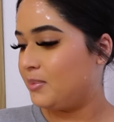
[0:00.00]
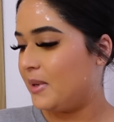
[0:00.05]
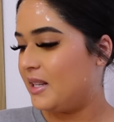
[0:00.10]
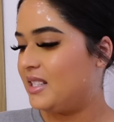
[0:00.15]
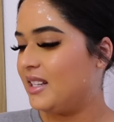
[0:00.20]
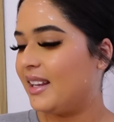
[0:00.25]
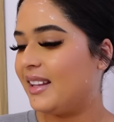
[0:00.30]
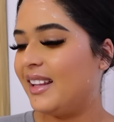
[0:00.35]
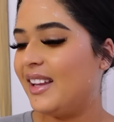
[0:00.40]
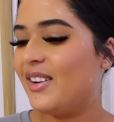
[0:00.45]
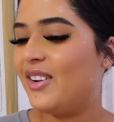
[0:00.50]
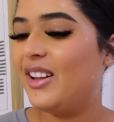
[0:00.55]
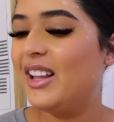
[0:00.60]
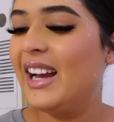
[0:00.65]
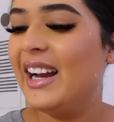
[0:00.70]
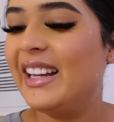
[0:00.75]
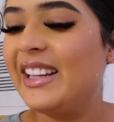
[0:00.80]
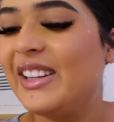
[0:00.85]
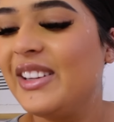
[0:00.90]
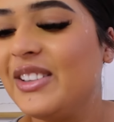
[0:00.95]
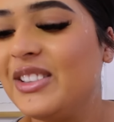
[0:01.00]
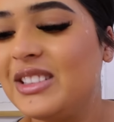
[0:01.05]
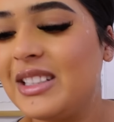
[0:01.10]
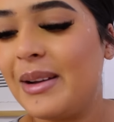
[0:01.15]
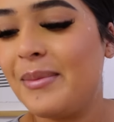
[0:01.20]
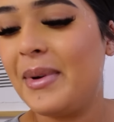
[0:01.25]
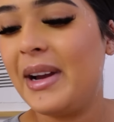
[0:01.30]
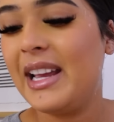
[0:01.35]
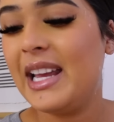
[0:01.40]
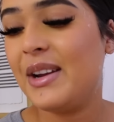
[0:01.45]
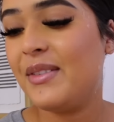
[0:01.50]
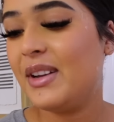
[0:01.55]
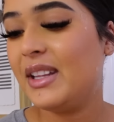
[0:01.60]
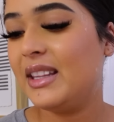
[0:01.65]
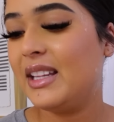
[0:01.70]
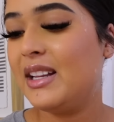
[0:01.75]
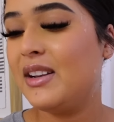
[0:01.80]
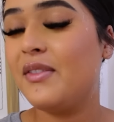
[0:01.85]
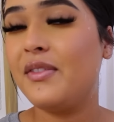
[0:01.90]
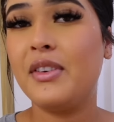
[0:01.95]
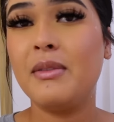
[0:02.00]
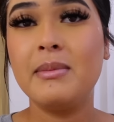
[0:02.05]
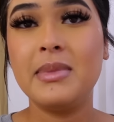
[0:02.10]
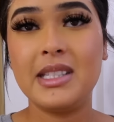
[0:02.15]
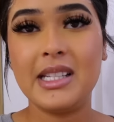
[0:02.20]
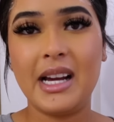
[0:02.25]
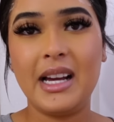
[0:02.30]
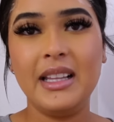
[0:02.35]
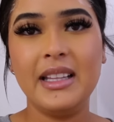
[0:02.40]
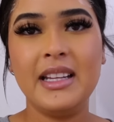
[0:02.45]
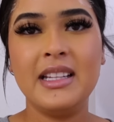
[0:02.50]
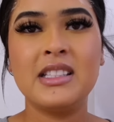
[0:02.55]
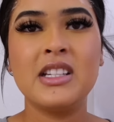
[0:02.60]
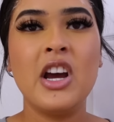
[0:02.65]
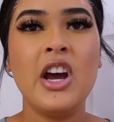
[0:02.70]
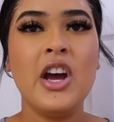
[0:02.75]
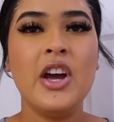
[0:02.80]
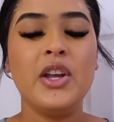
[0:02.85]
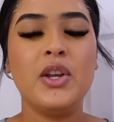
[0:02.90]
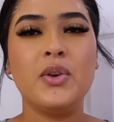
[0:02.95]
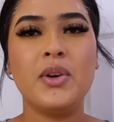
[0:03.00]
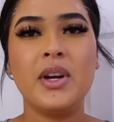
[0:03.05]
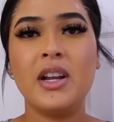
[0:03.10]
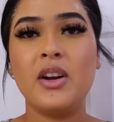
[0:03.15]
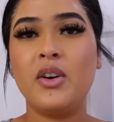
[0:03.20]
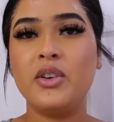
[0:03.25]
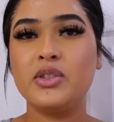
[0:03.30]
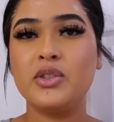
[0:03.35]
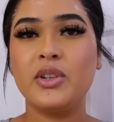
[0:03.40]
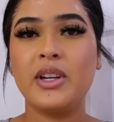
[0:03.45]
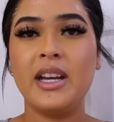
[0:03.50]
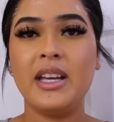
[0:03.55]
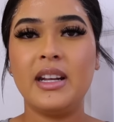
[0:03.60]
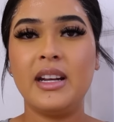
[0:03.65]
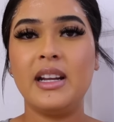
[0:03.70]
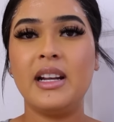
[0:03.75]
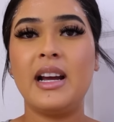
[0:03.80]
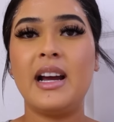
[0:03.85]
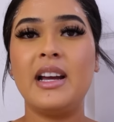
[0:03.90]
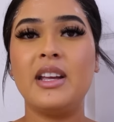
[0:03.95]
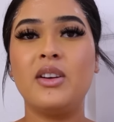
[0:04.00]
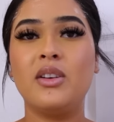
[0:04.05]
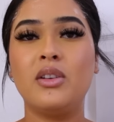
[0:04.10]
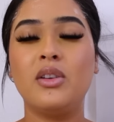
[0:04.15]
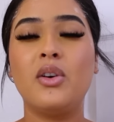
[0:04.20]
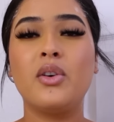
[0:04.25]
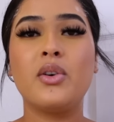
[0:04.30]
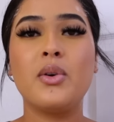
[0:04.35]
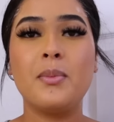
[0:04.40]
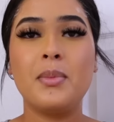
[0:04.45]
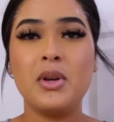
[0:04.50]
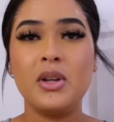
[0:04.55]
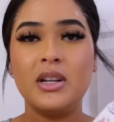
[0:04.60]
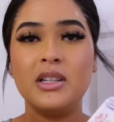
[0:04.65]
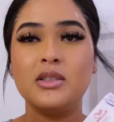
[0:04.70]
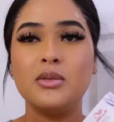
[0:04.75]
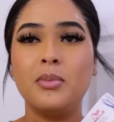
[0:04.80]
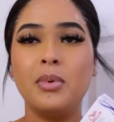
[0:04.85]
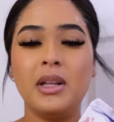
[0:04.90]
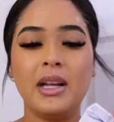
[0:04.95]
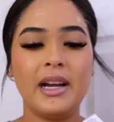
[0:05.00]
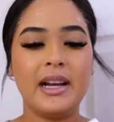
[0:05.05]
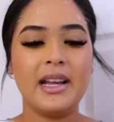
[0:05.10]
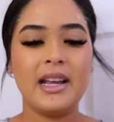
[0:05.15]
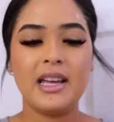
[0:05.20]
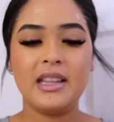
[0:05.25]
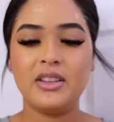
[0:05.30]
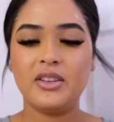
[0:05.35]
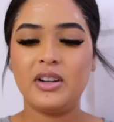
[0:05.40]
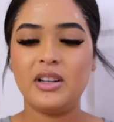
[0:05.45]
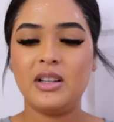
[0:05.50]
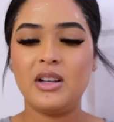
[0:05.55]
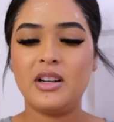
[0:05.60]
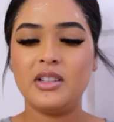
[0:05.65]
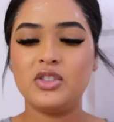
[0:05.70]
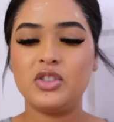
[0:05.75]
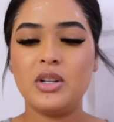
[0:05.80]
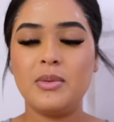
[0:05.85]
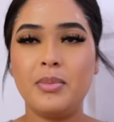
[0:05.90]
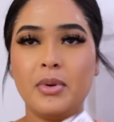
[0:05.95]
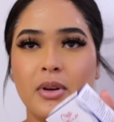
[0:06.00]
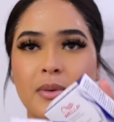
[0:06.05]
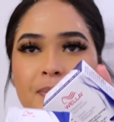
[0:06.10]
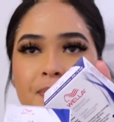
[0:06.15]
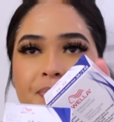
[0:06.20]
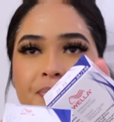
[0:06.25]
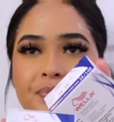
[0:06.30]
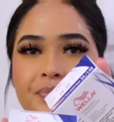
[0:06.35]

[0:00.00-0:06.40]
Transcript: basically all I use. I buy everything from Sally's. You can also get it at your local beauty supply and they're a lot cheaper.